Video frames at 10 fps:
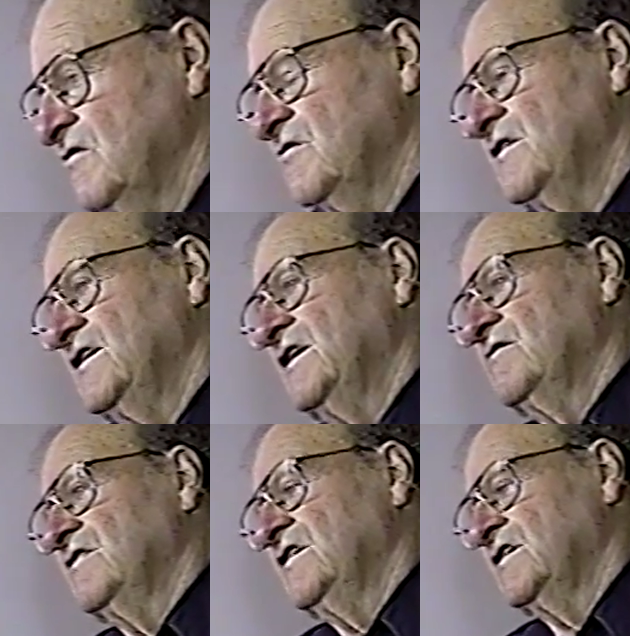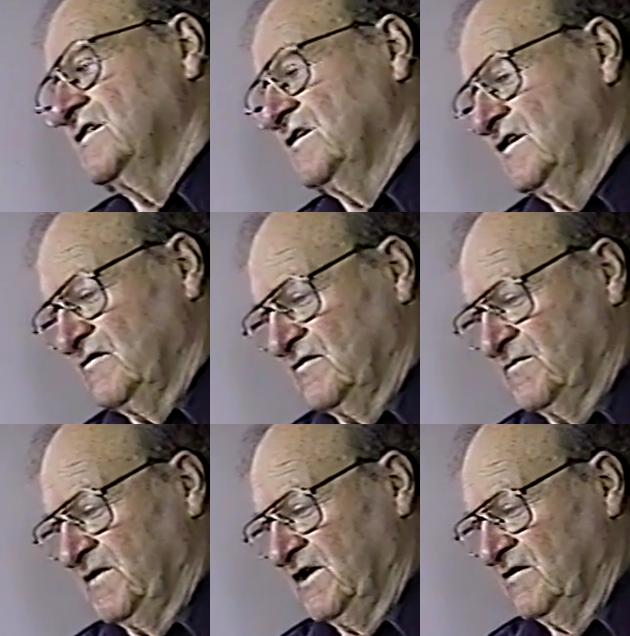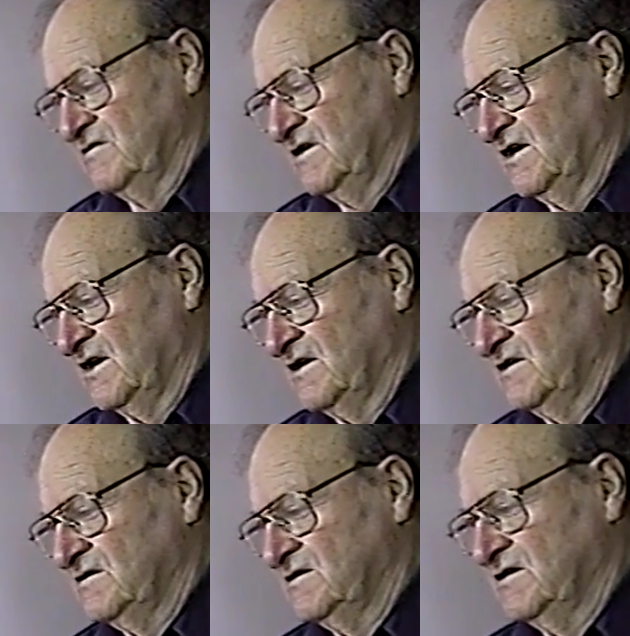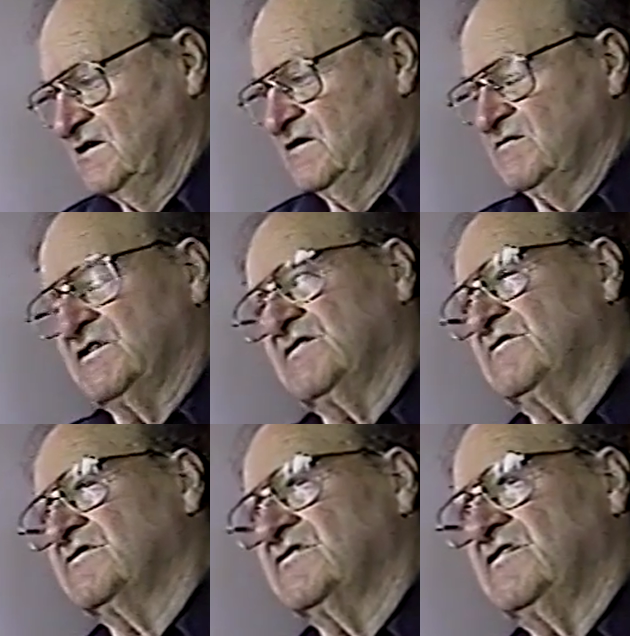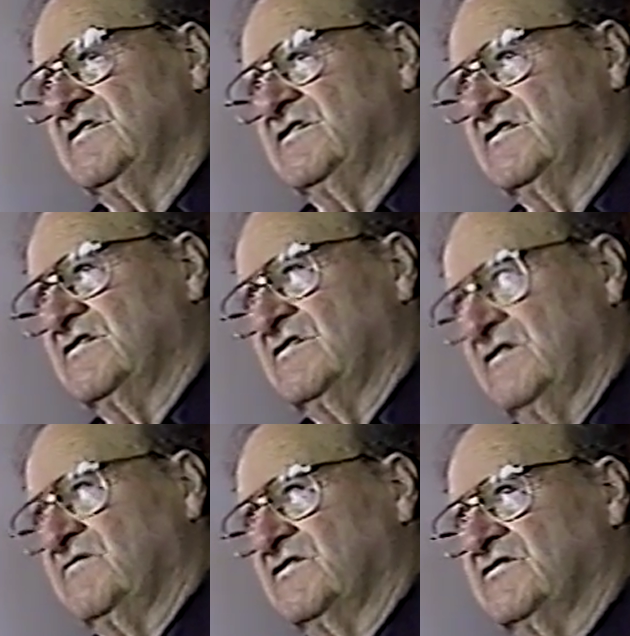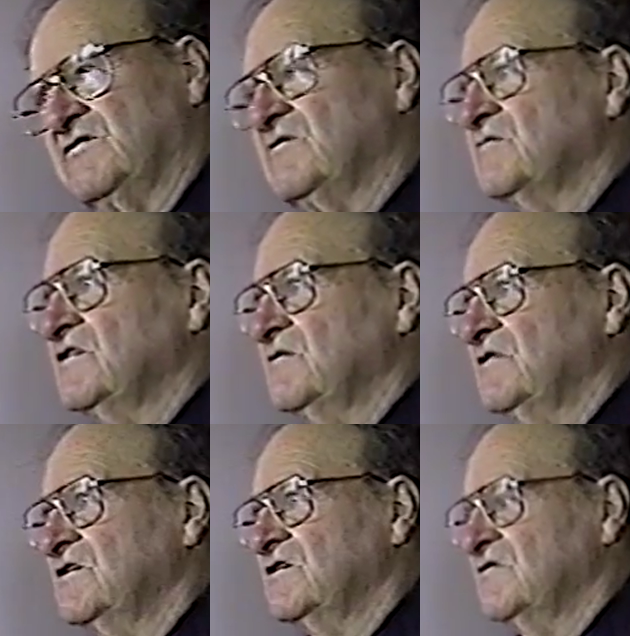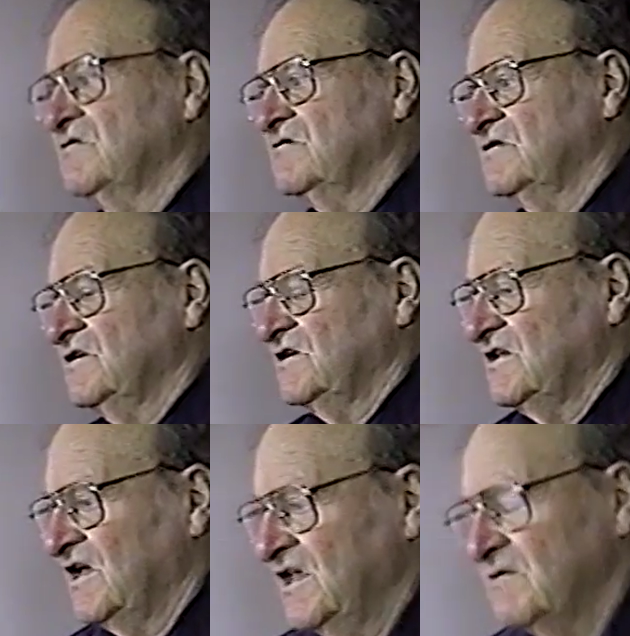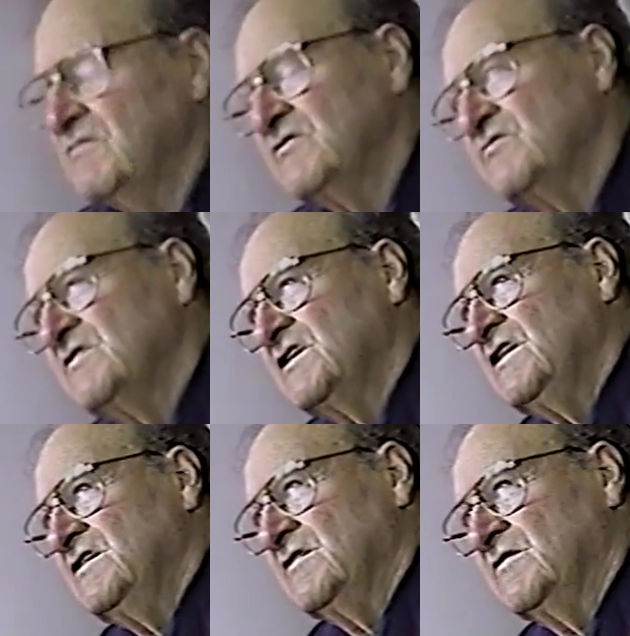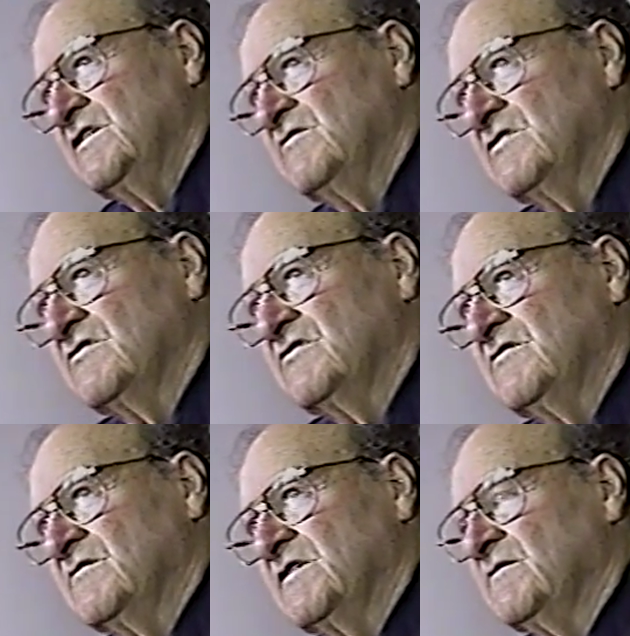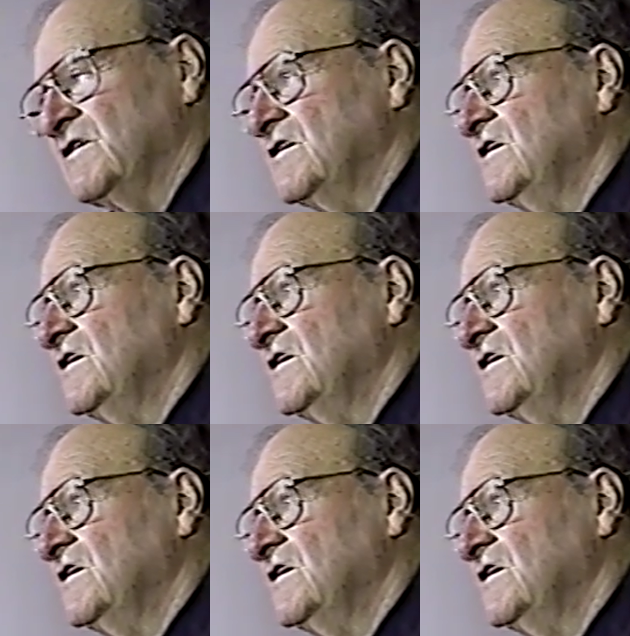the way down the lake was bare as that. But there were signs of a storm coming, and the animals would tell you when there was a storm coming.